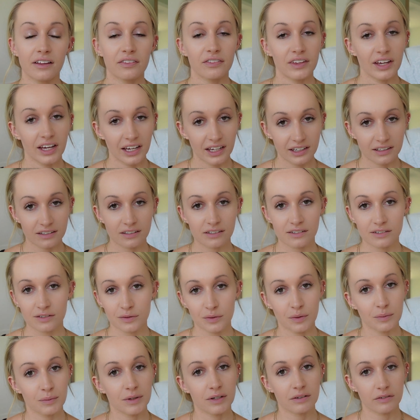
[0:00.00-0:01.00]
the answers
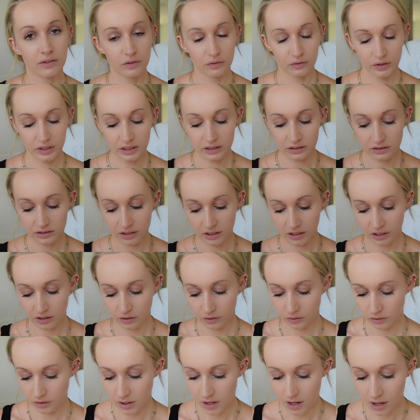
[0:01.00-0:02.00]
will be revealed to
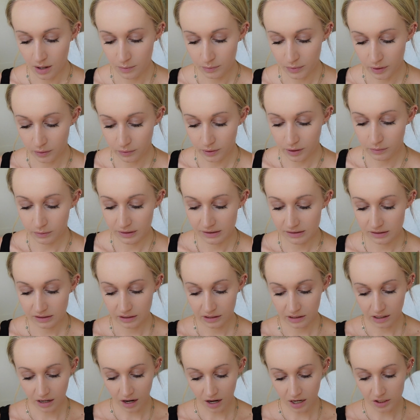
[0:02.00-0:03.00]
you. But when we see
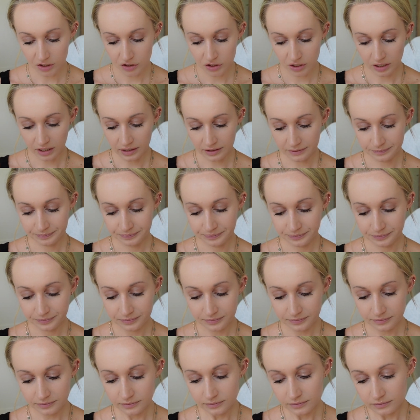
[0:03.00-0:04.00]
Akasha,
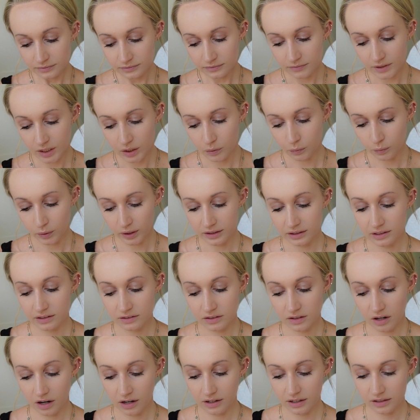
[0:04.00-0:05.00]
what this
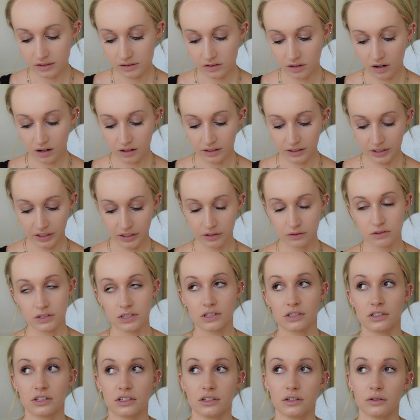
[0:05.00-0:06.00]
card is calling you to
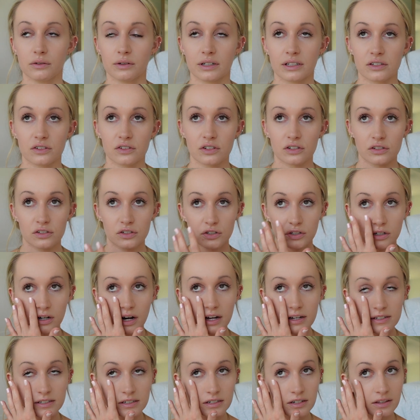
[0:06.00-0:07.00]
do is just
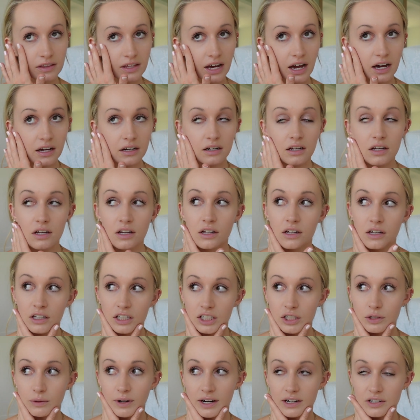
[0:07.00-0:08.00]
trust that
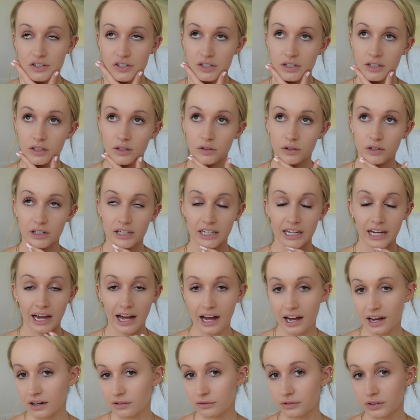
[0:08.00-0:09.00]
you actually already
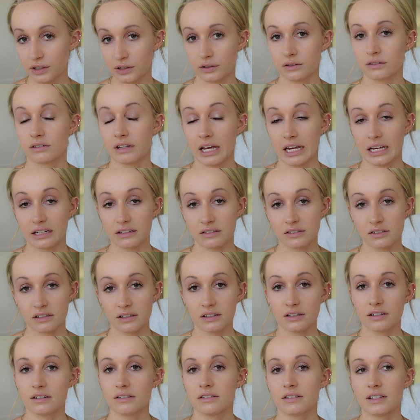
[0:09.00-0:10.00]
have those
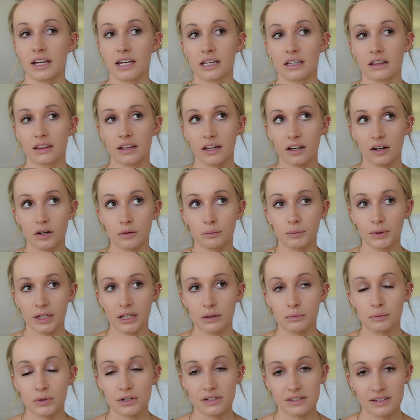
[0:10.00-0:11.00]
answers and they are
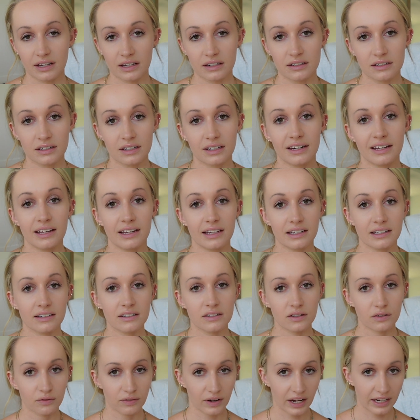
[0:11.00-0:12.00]
being presented in
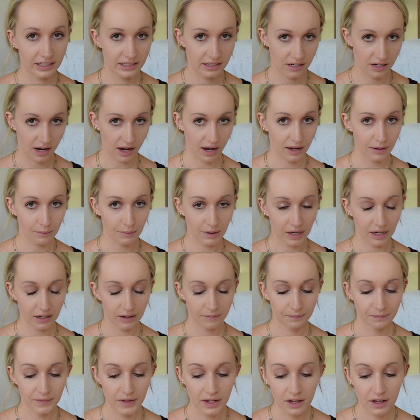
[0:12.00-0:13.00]
divine timing.
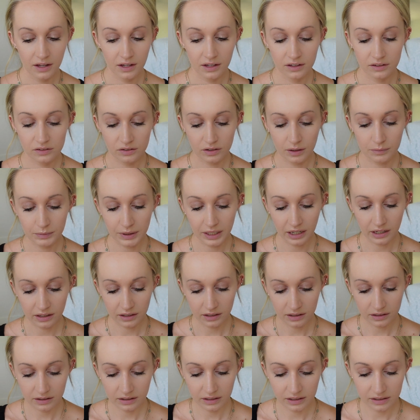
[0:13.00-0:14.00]
So I'm
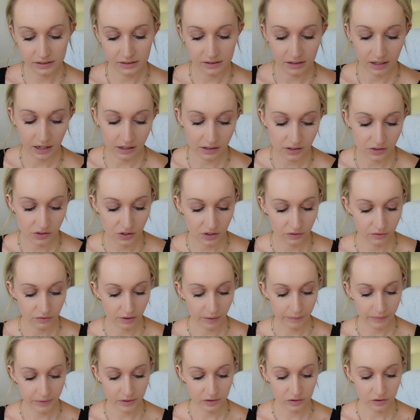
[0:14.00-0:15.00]
getting this energy
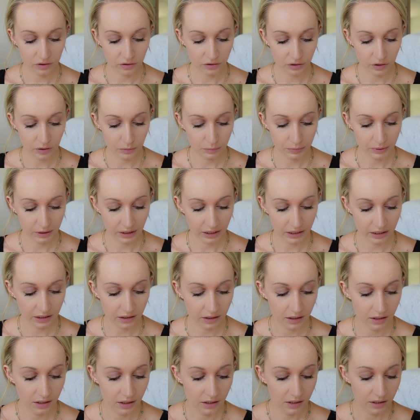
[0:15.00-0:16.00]
from this group,
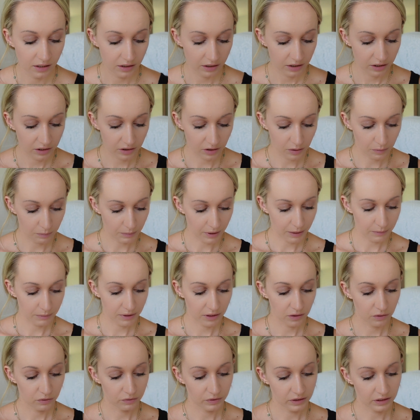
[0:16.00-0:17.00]
like, you know, maybe
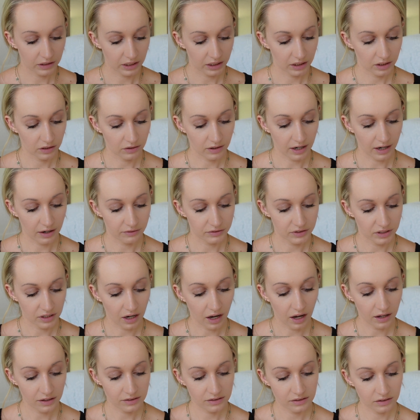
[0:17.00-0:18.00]
you feel like you have to
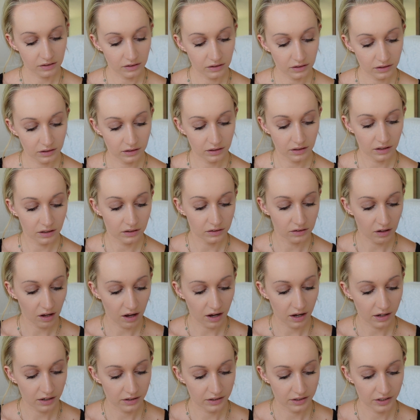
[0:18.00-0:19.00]
hustle a
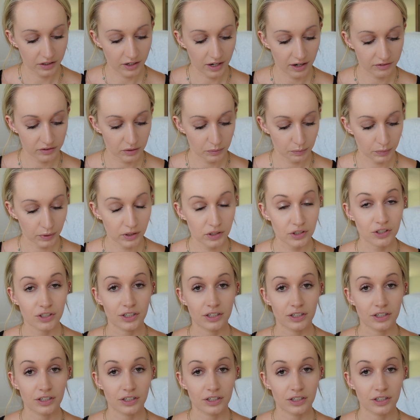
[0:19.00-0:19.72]
lot or you have to push